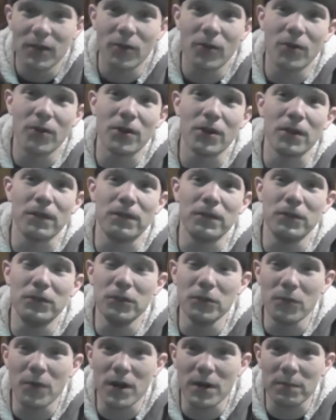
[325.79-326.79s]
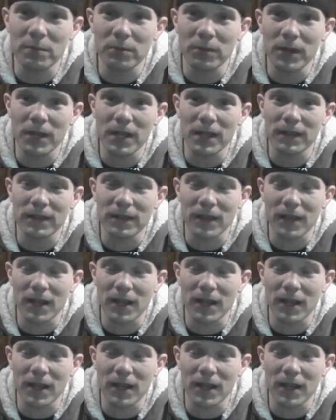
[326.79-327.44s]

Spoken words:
Or if you do want to play it,